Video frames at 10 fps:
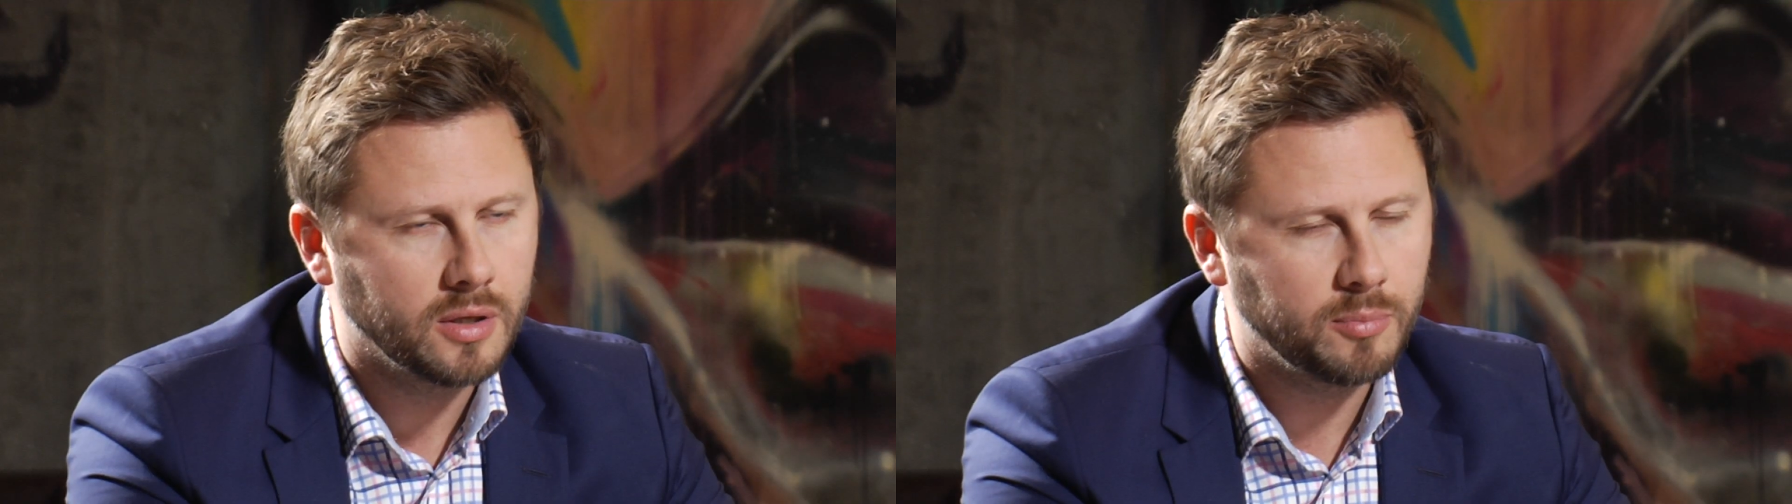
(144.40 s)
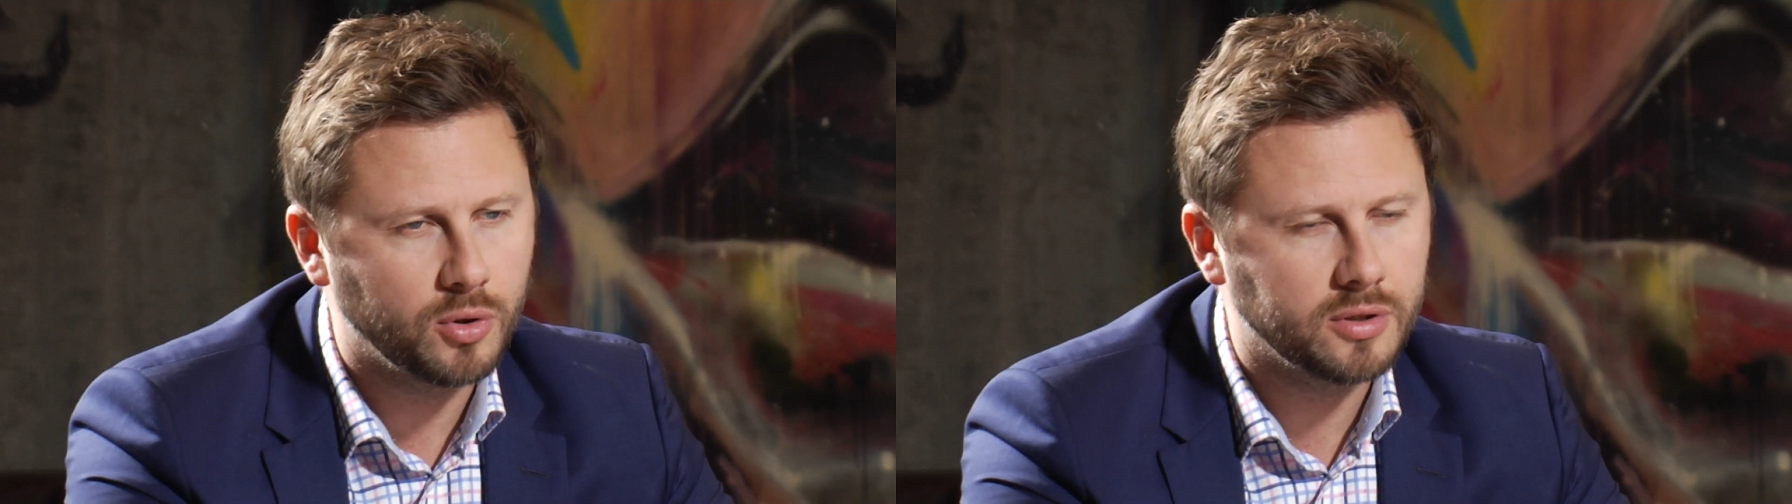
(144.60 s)

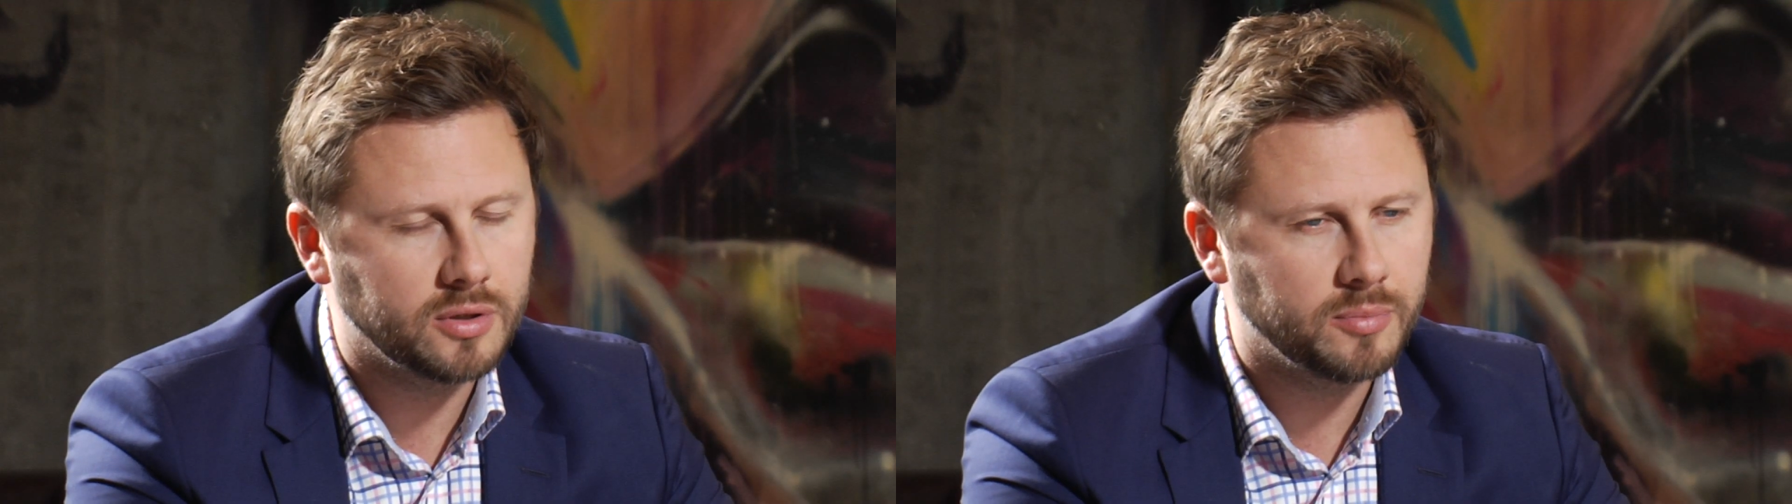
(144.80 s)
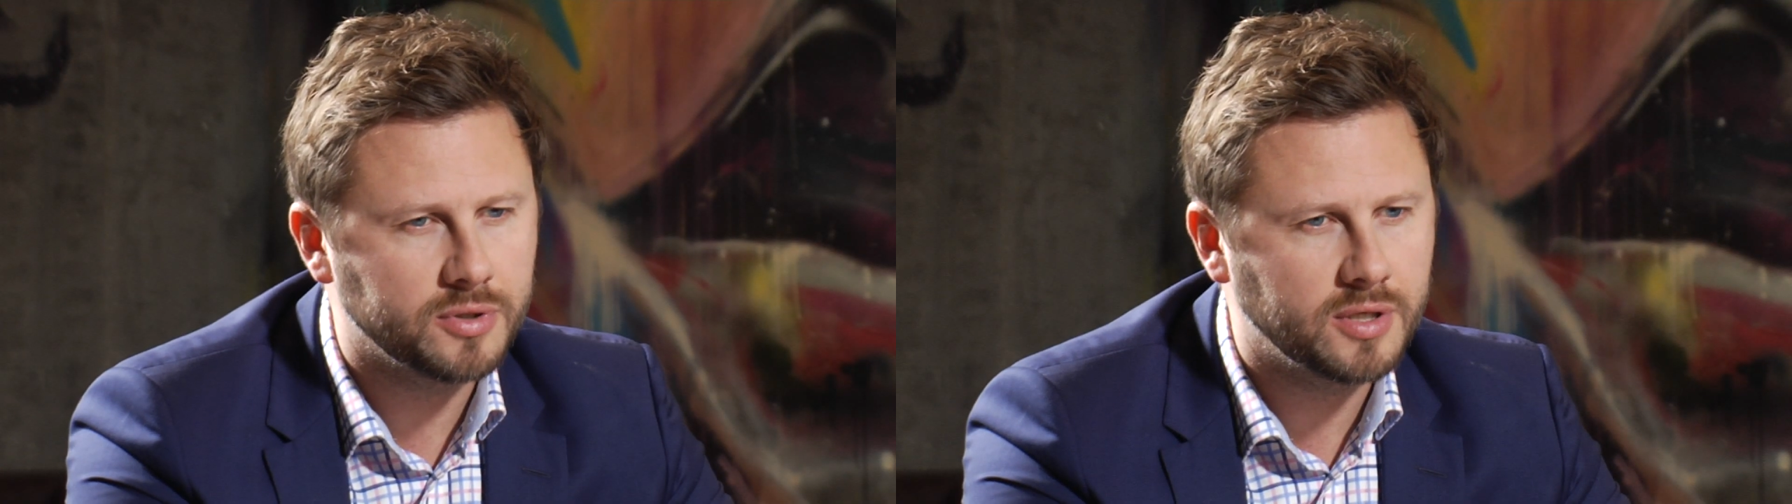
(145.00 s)

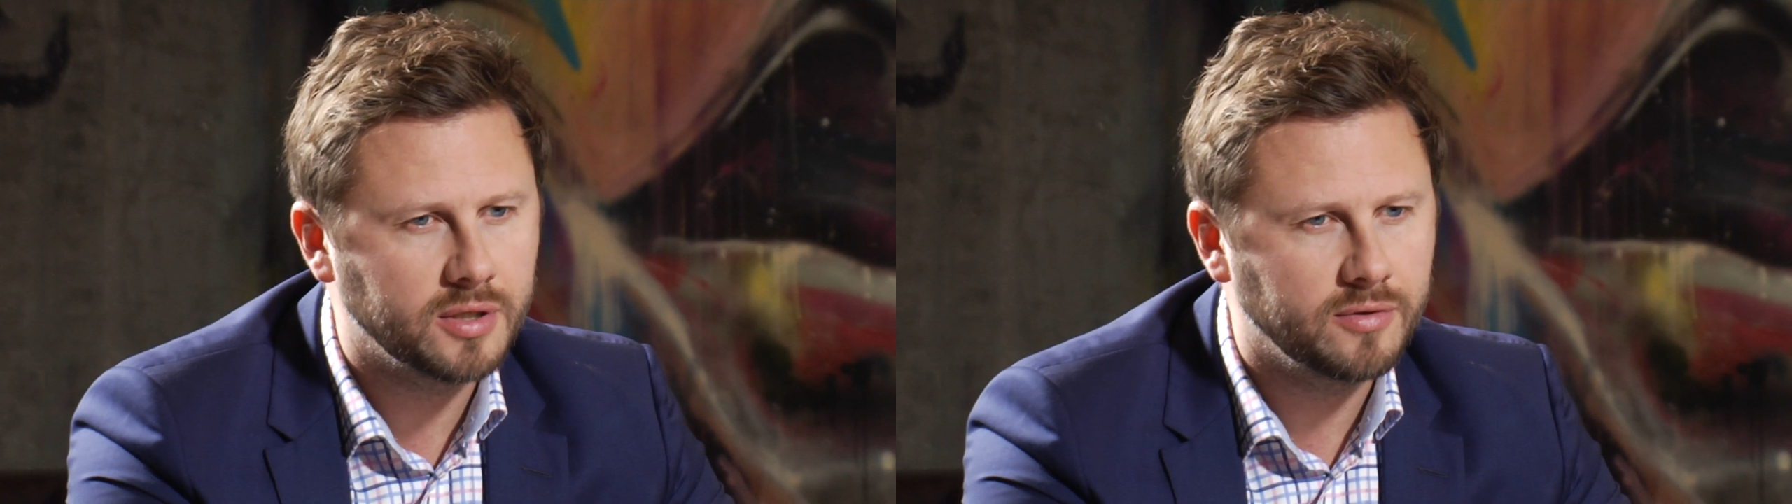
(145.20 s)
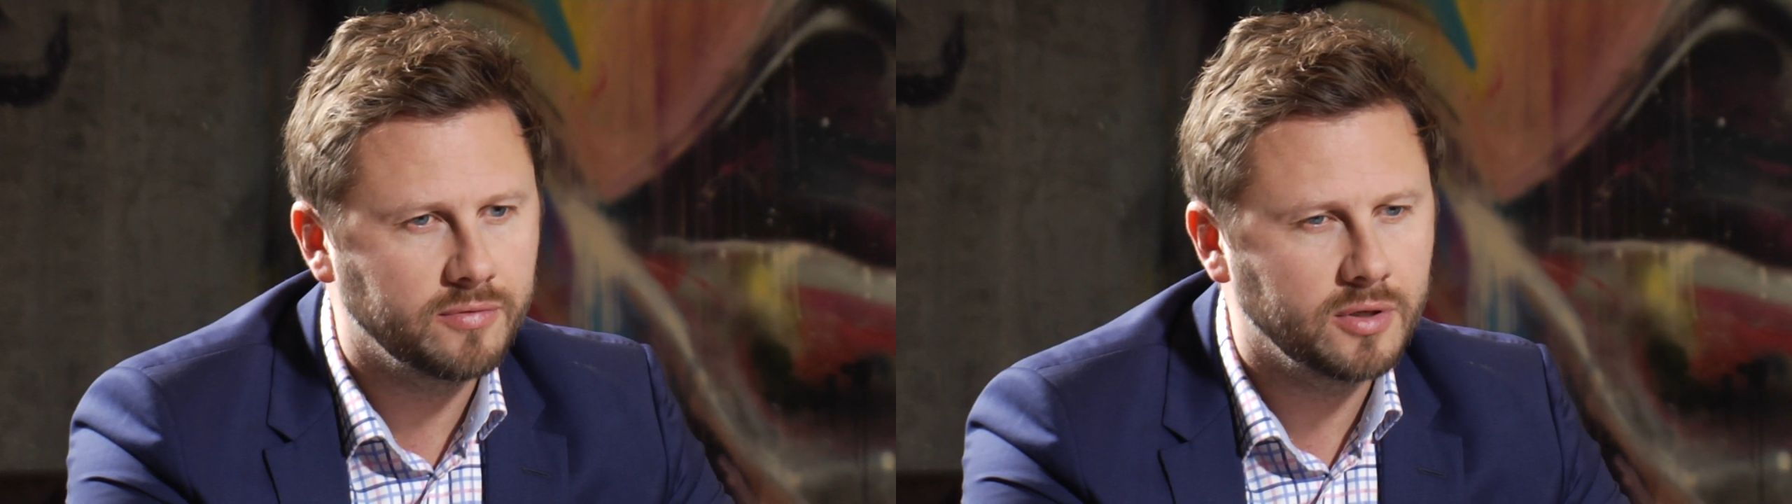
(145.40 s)
appointed
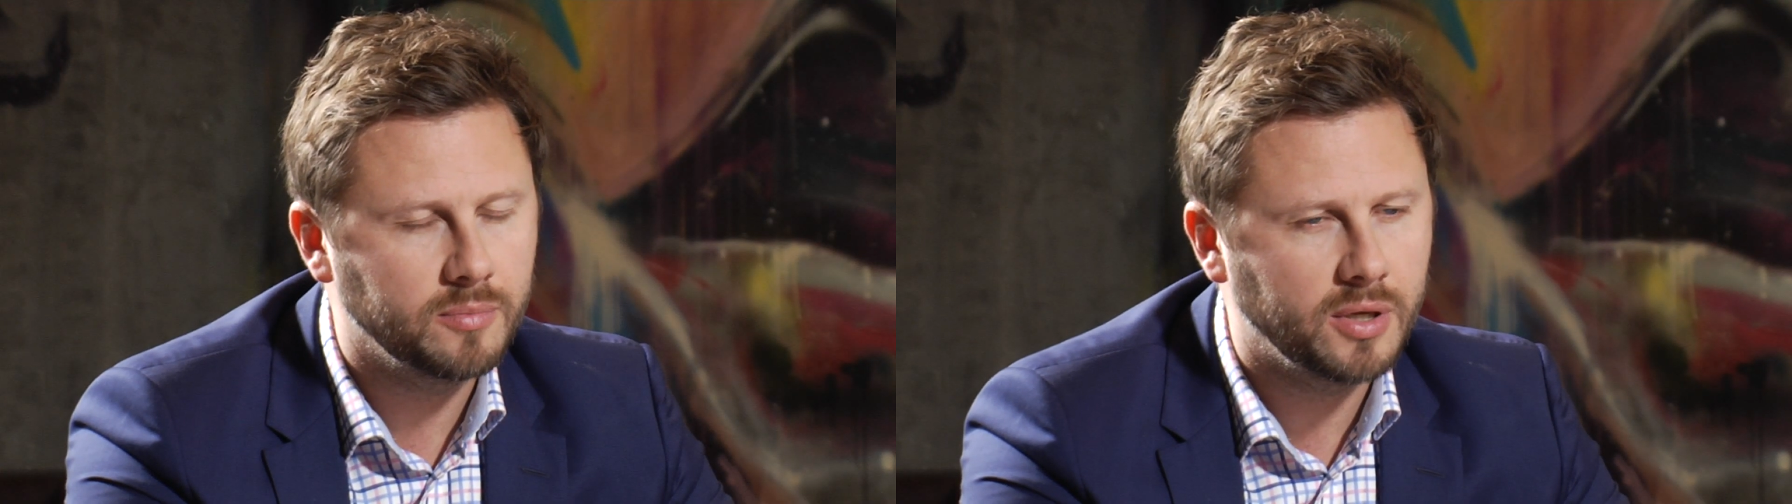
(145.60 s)
representative in